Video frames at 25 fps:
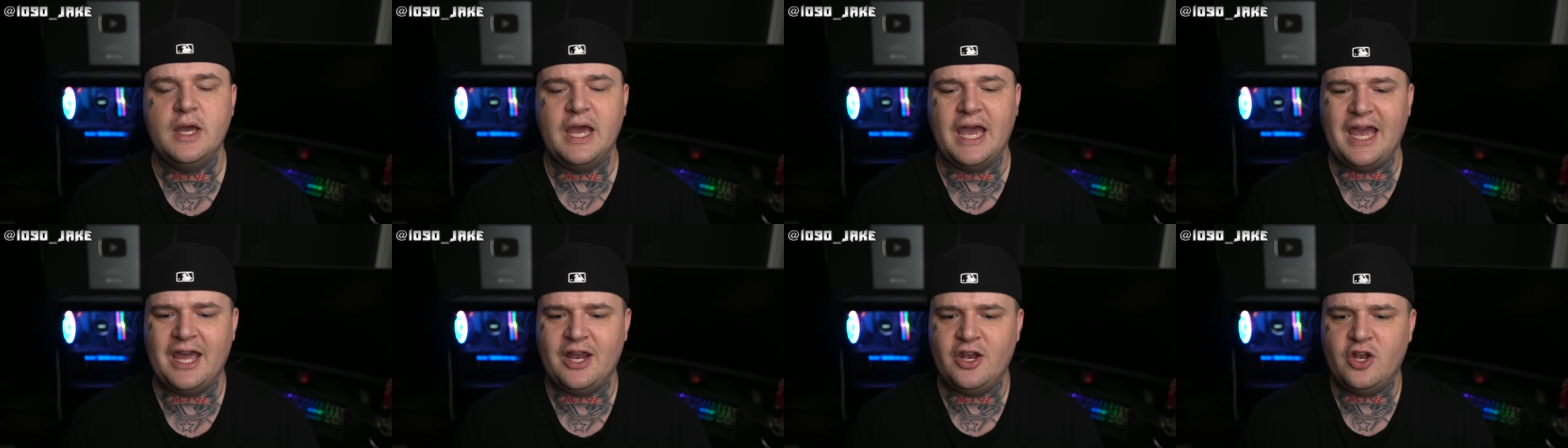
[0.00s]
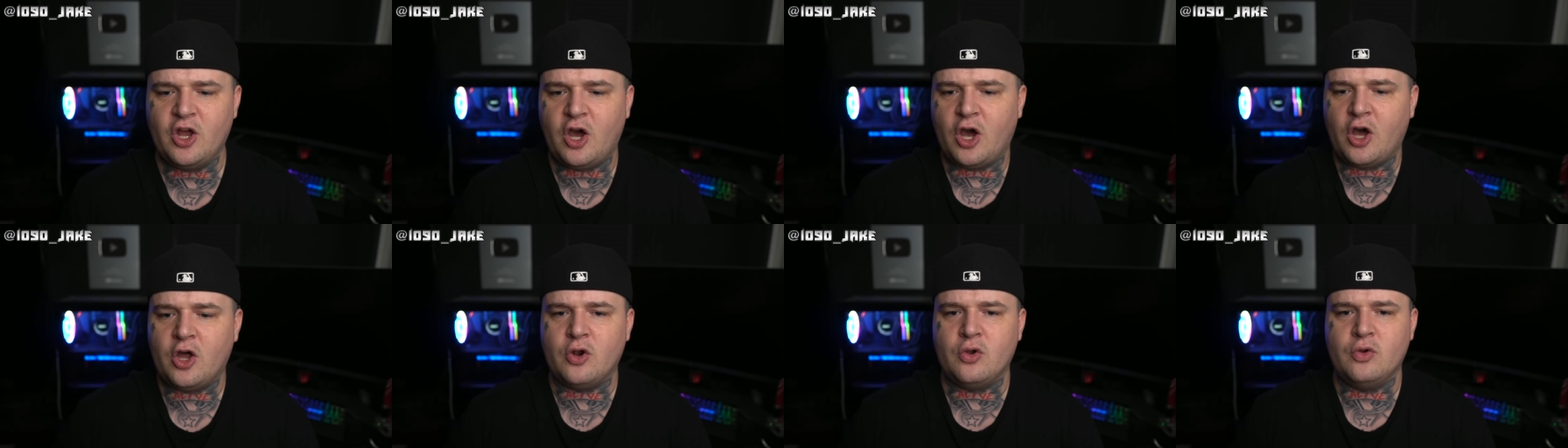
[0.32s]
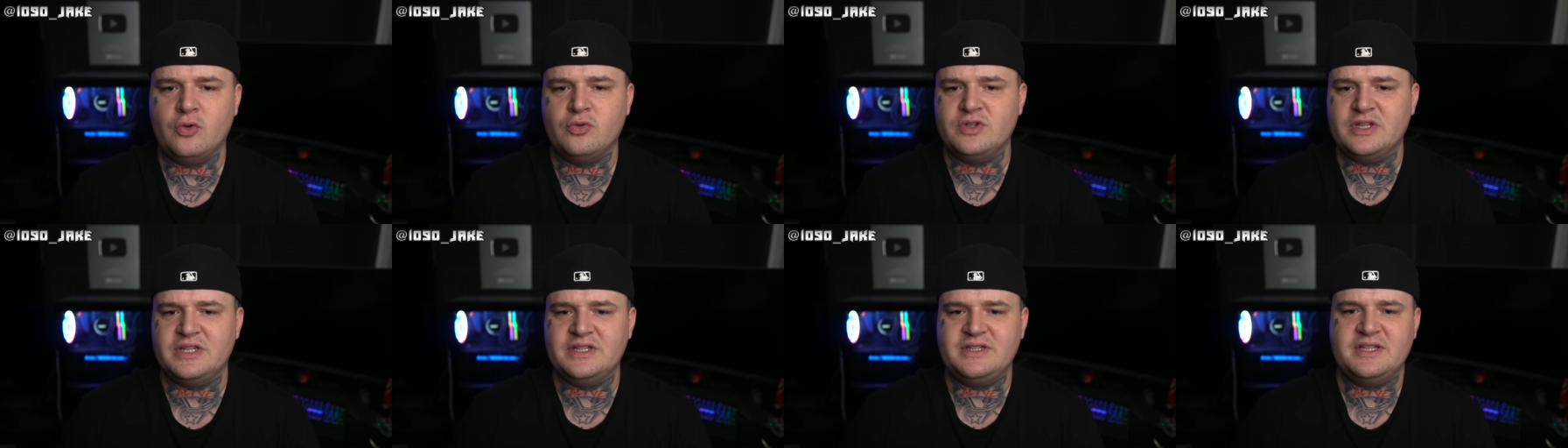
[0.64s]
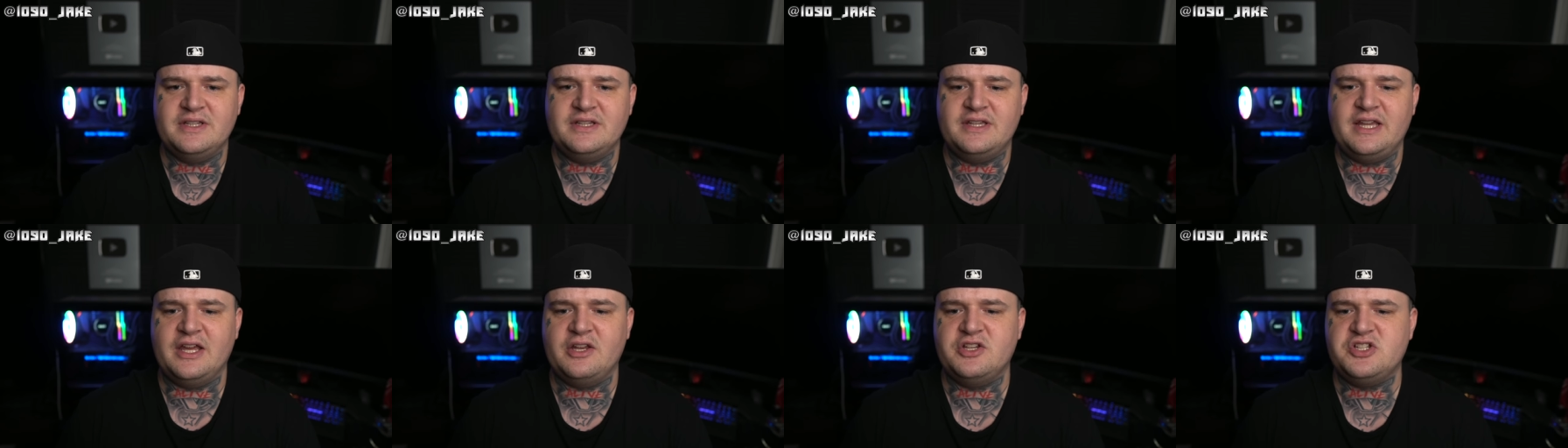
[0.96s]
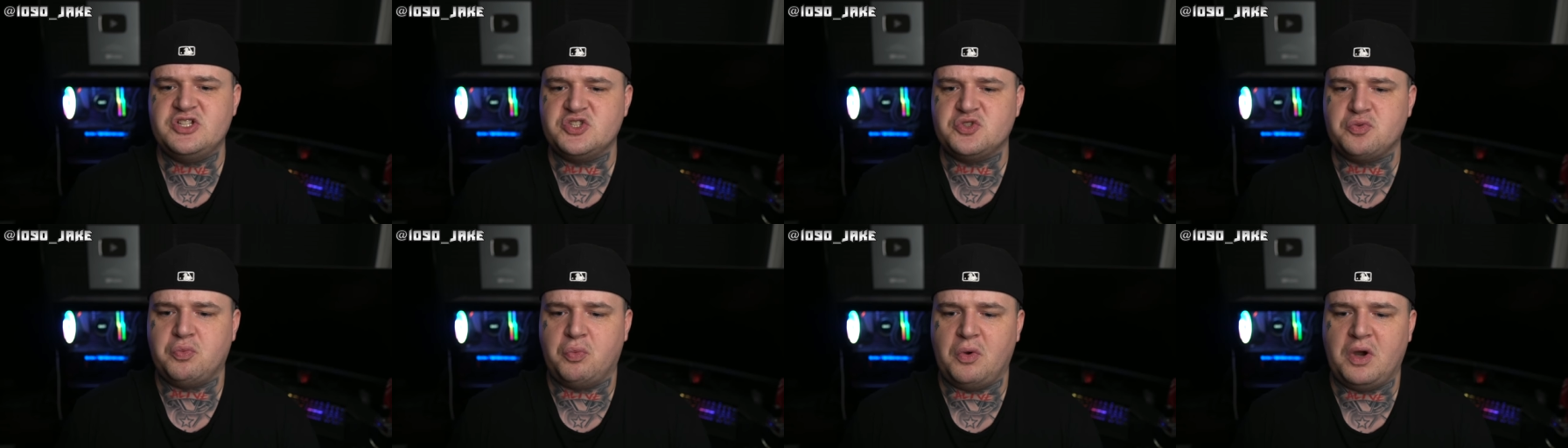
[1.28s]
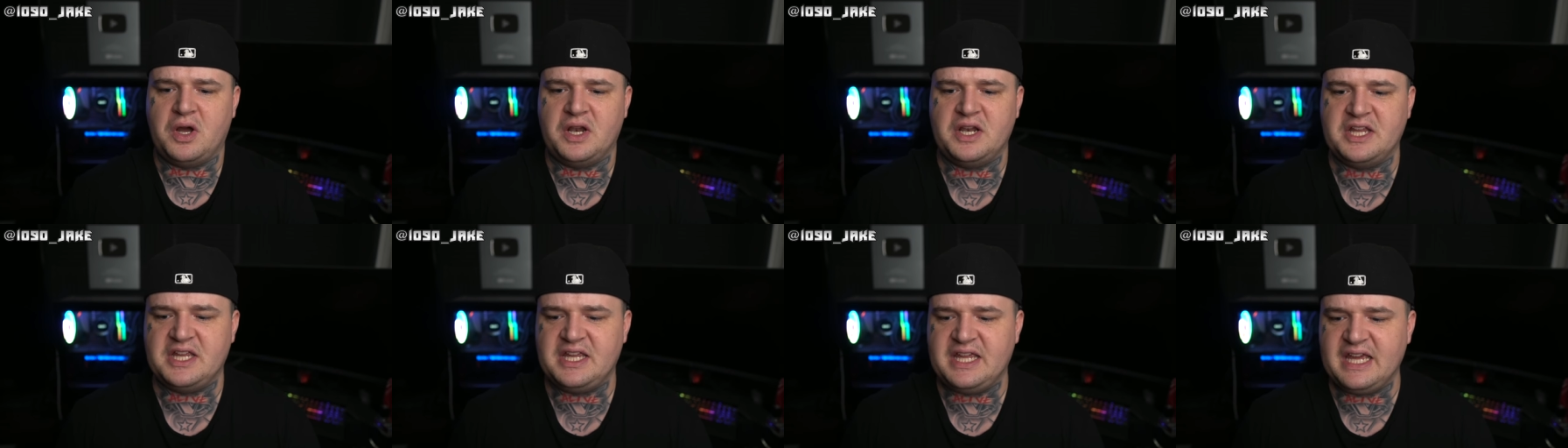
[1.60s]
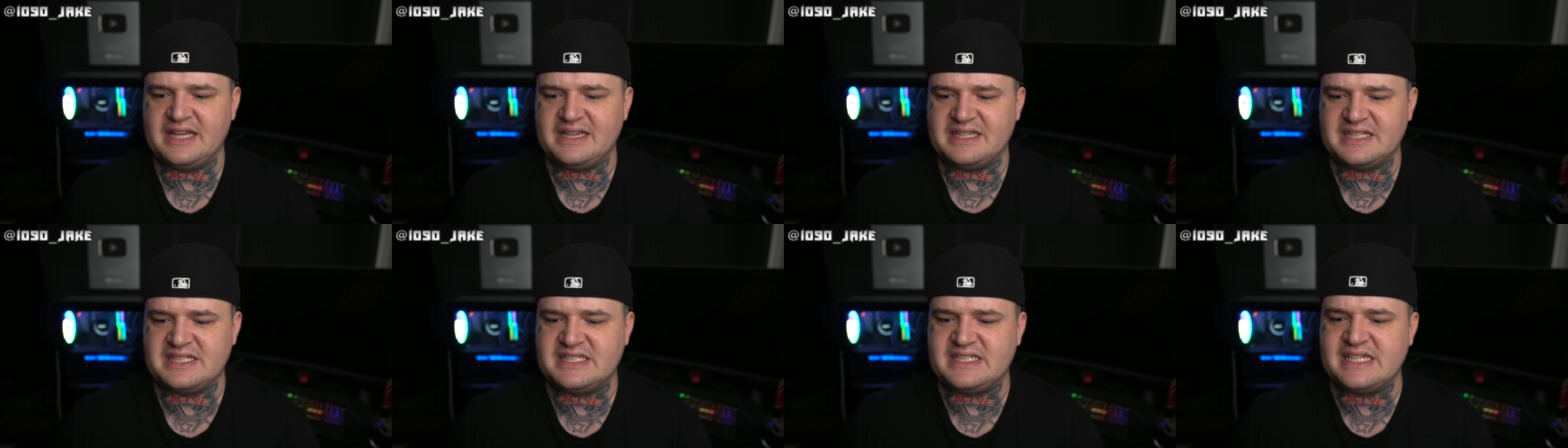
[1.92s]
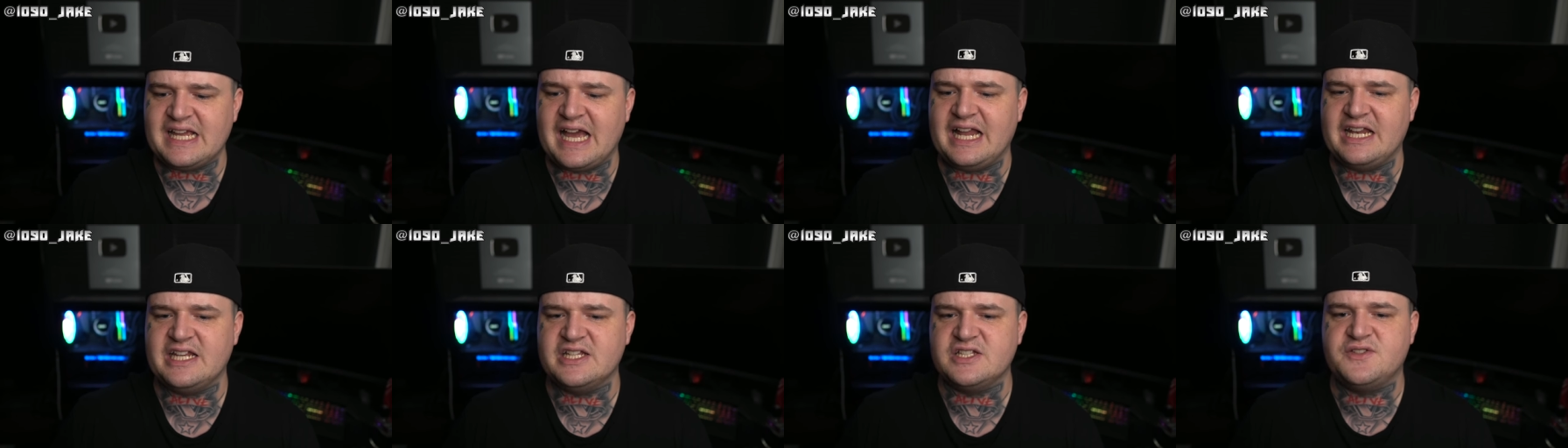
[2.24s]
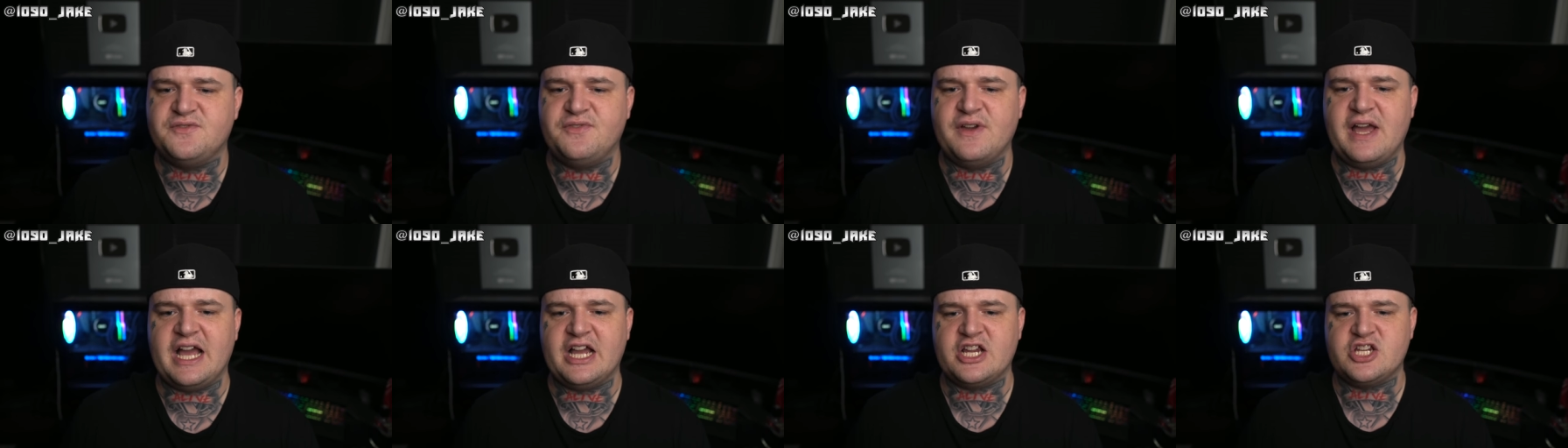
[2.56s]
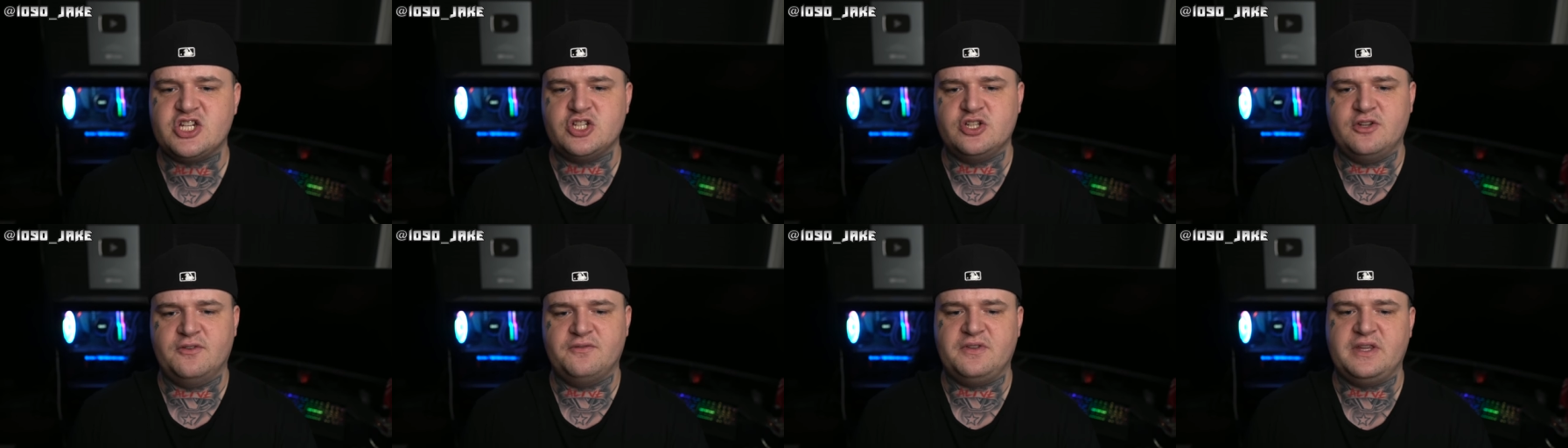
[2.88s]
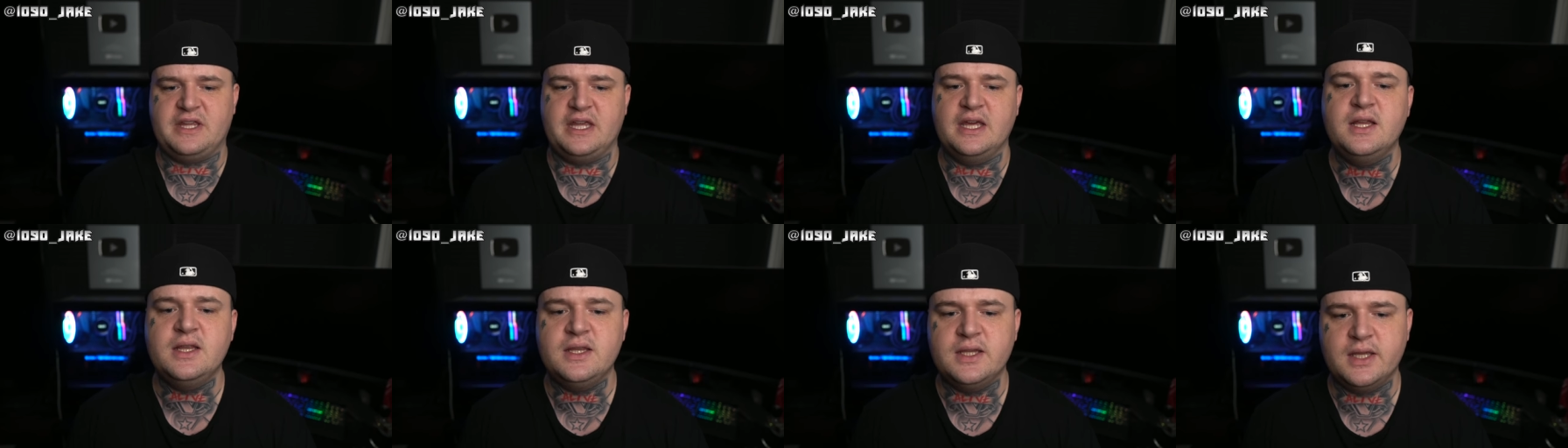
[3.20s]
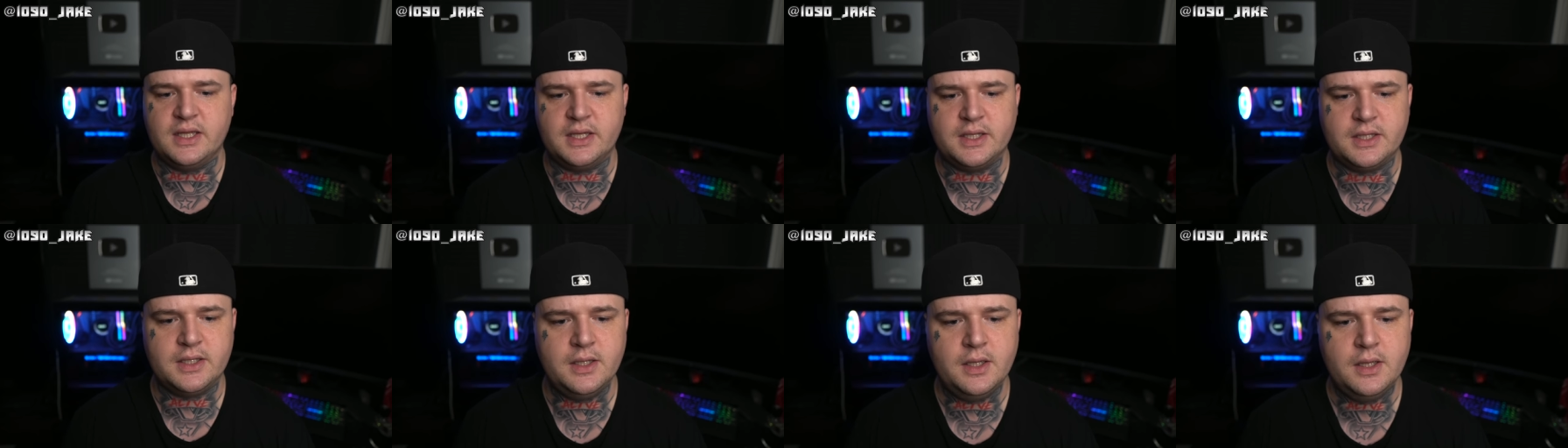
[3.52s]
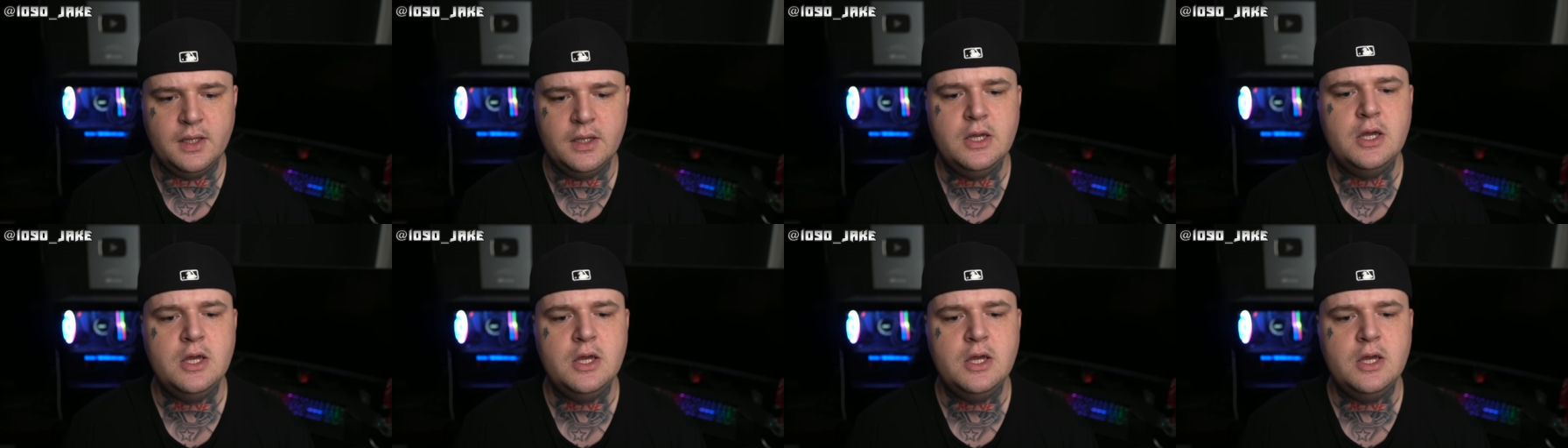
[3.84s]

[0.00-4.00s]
And not only did they just want to get the satisfaction of killing,